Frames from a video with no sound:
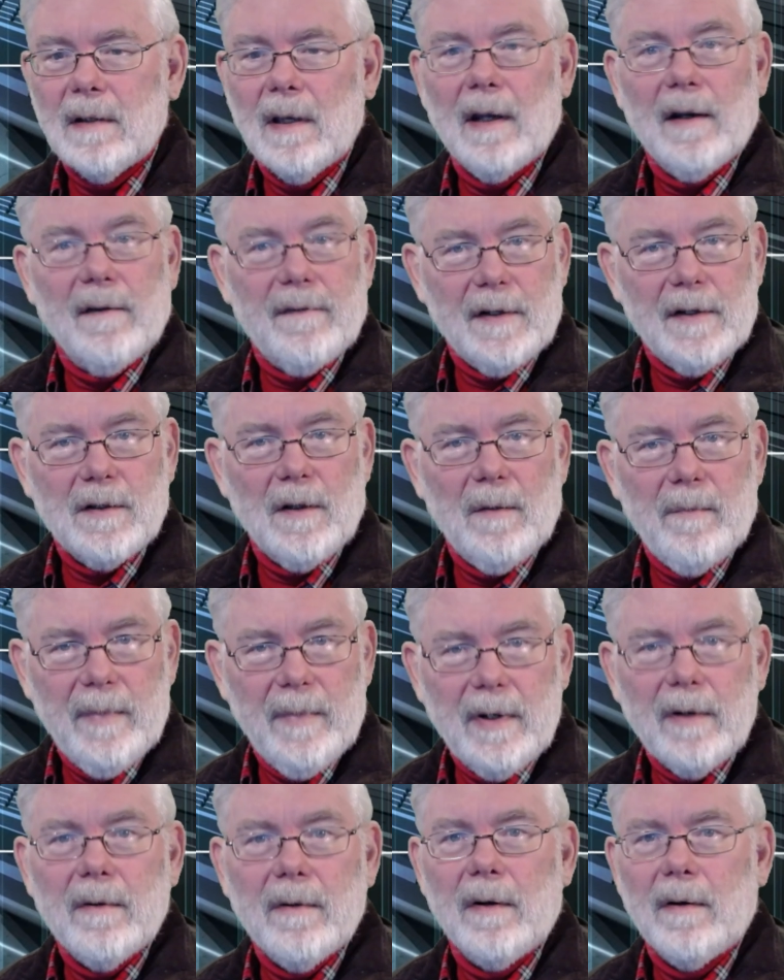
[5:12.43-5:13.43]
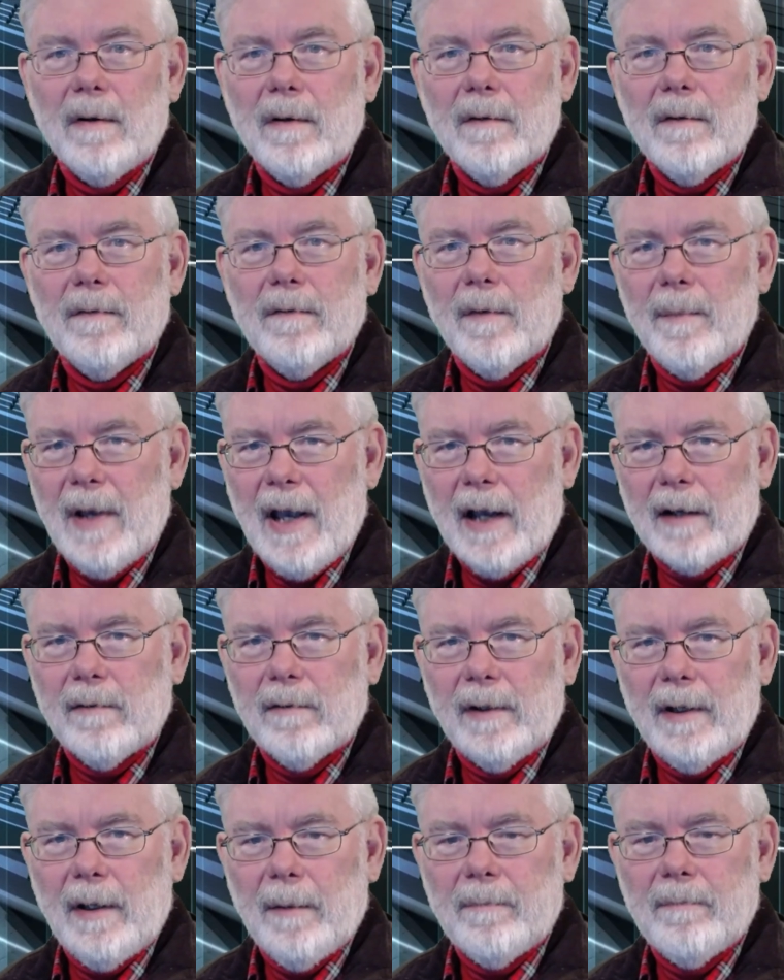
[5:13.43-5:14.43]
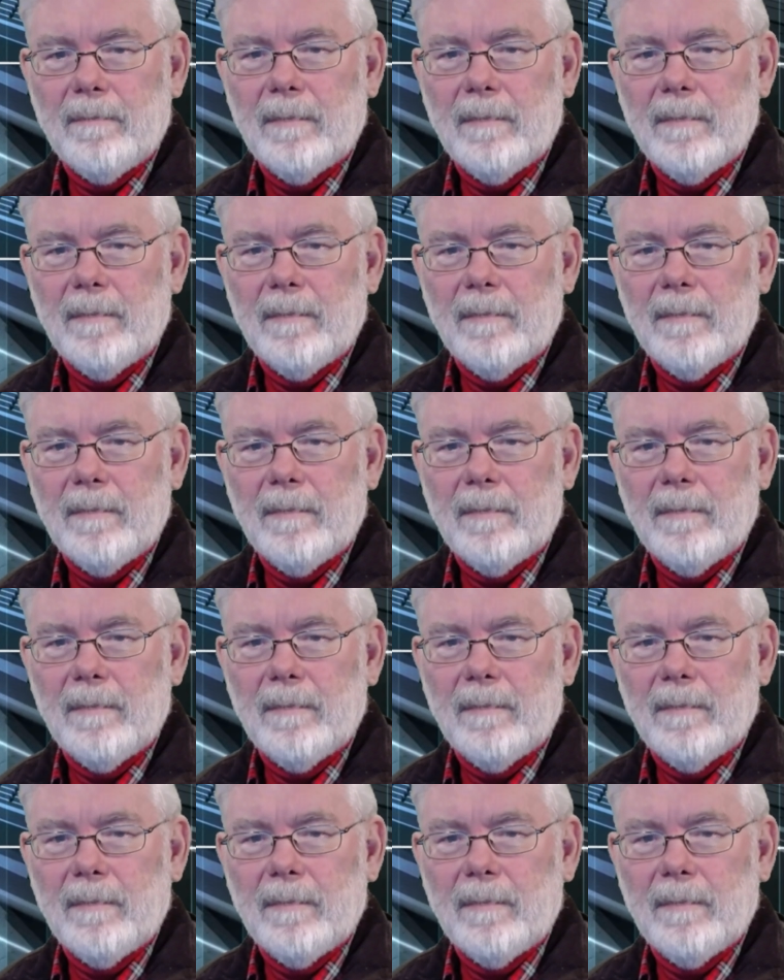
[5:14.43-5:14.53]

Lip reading: an official mirror for Macrium.